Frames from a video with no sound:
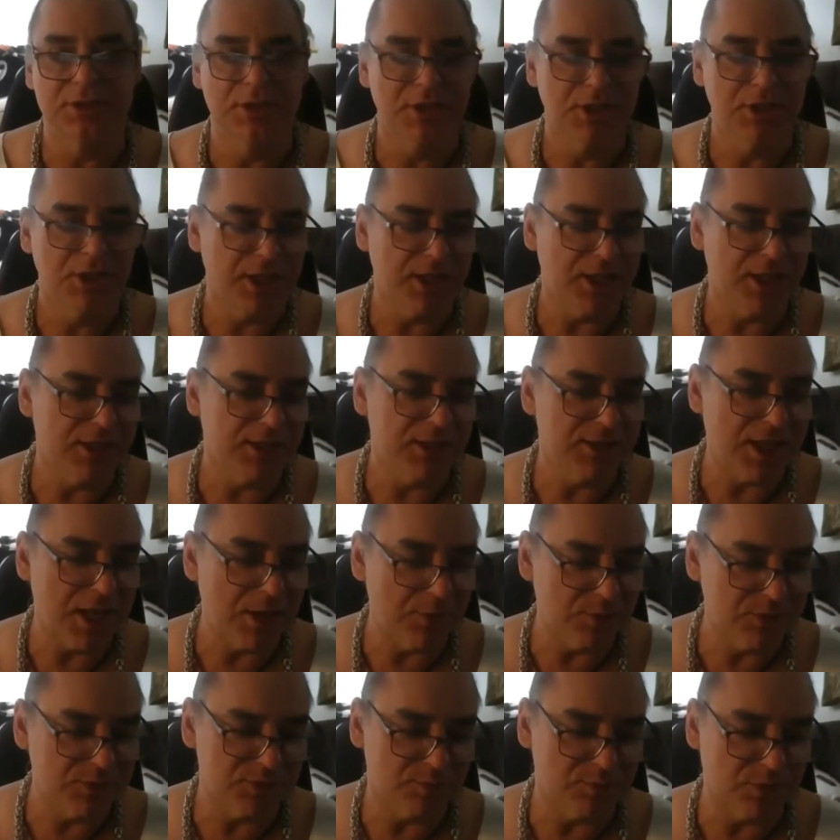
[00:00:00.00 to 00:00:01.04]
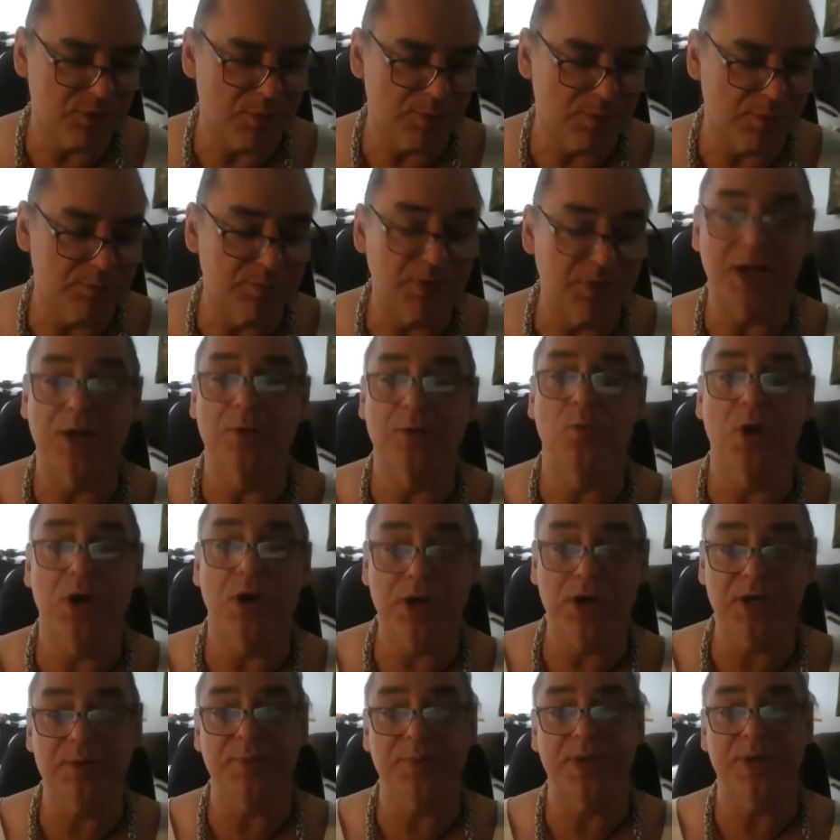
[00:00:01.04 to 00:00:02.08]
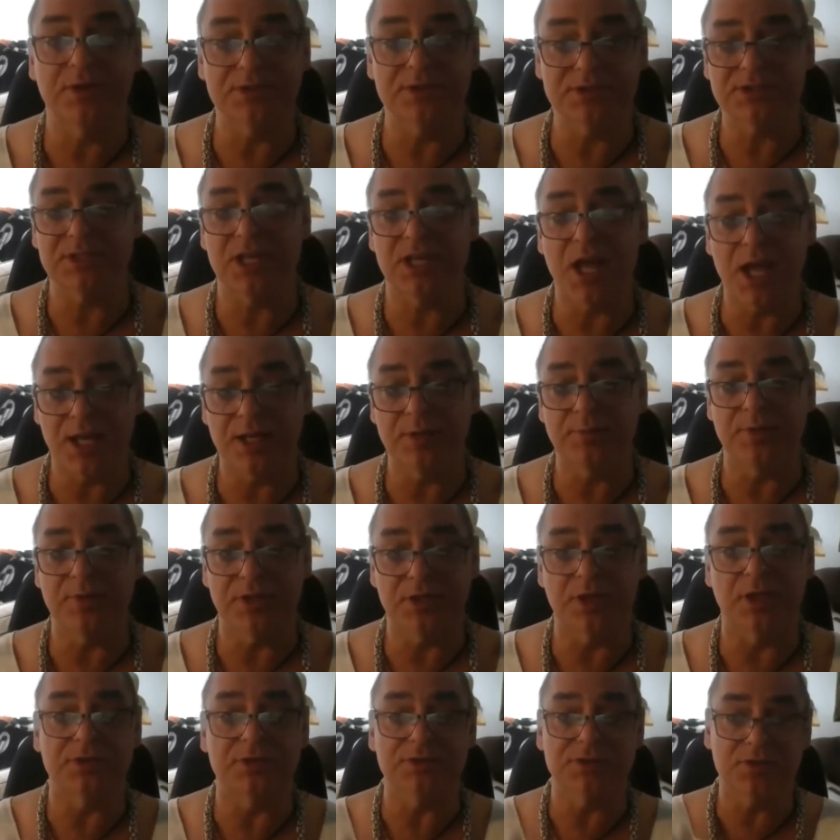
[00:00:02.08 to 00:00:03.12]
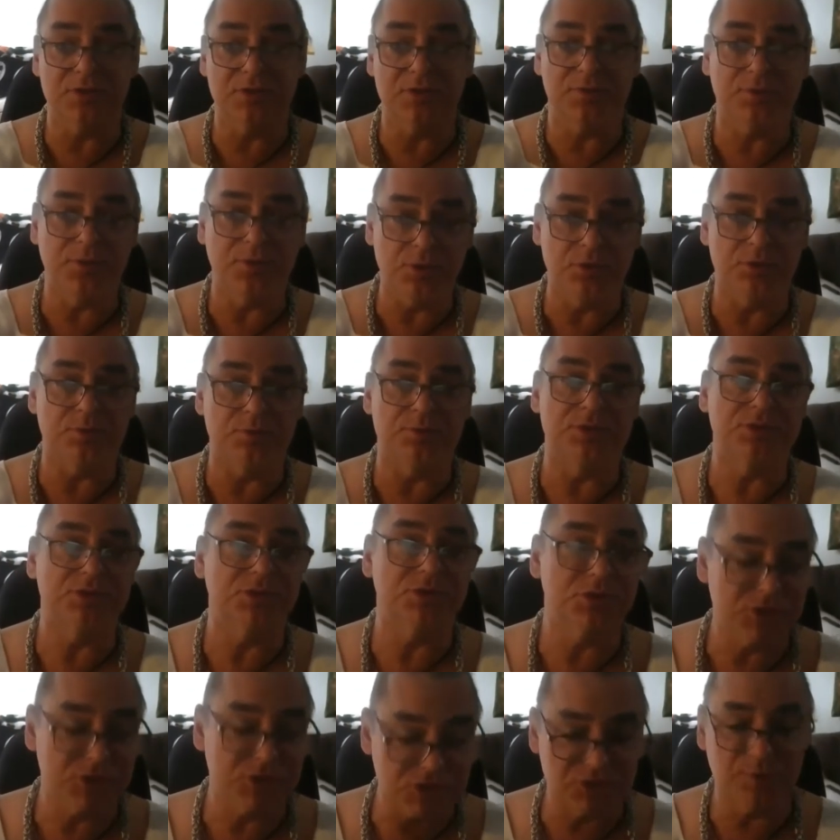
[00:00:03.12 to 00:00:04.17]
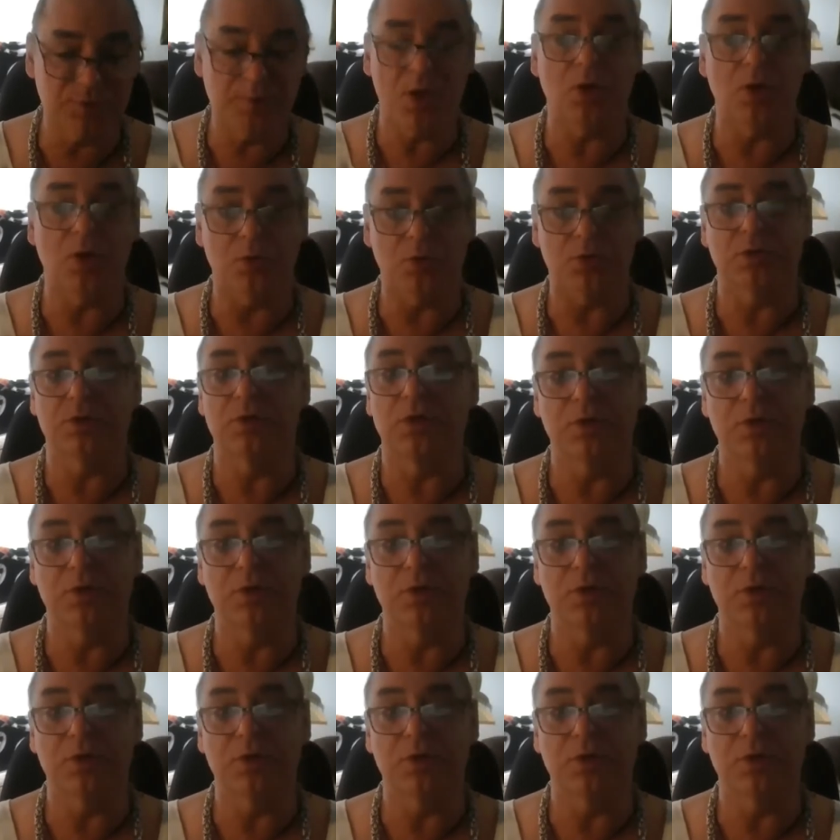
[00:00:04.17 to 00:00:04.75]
And that was a problem. But I wanted to be outside because of the fumes. Smoke.